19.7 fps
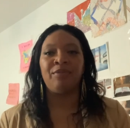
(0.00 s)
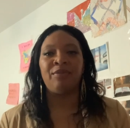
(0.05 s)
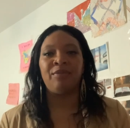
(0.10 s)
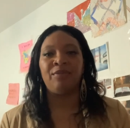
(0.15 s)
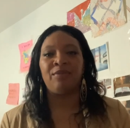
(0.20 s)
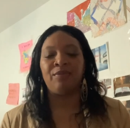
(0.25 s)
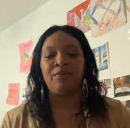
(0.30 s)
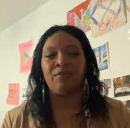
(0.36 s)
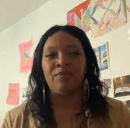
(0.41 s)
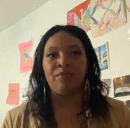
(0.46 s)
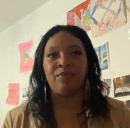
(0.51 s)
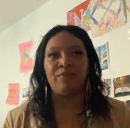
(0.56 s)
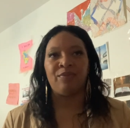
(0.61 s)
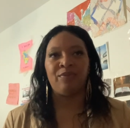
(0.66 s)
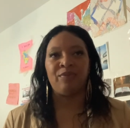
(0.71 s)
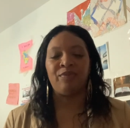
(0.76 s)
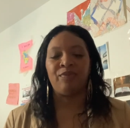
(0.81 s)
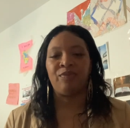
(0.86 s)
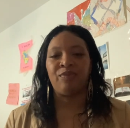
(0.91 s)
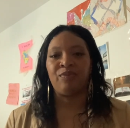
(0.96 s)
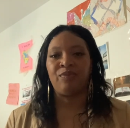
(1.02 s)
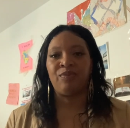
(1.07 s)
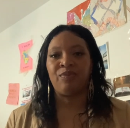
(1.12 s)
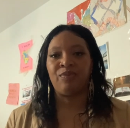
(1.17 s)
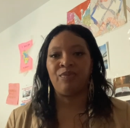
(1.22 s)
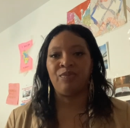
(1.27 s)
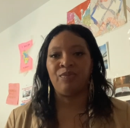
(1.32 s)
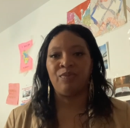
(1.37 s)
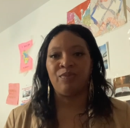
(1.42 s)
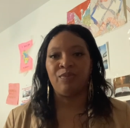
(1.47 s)

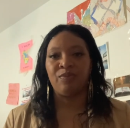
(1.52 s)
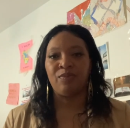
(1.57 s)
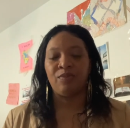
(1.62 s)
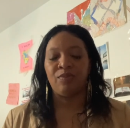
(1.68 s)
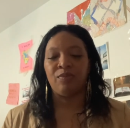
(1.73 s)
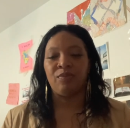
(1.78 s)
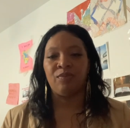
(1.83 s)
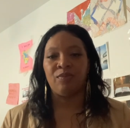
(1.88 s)
(silence)